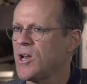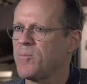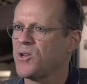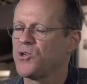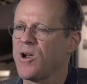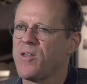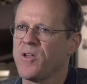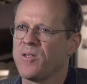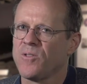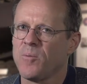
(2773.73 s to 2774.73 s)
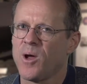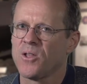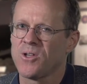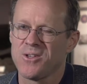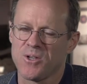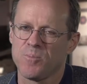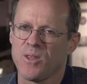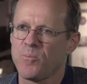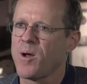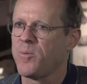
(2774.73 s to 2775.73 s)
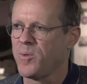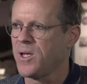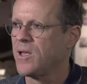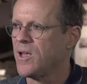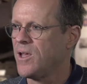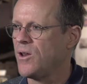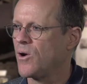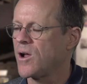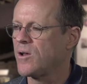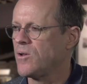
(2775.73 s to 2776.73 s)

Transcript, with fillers: and I'm not sure how they monetized it, but they probably, you know,